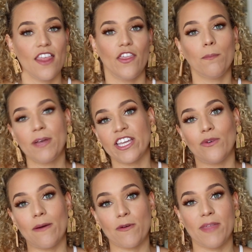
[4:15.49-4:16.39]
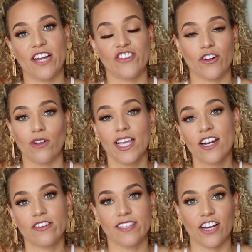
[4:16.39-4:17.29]
they'll pick you up from that general
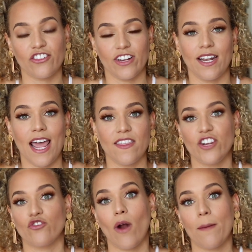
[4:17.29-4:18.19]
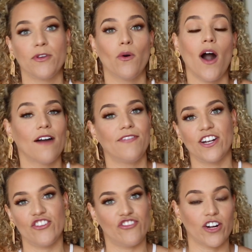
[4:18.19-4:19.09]
intersection and then drop you off
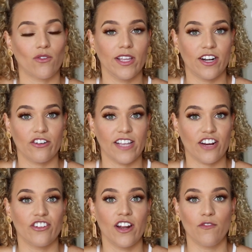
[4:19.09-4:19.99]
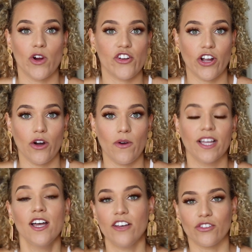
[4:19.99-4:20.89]
in a general intersection of where you're going.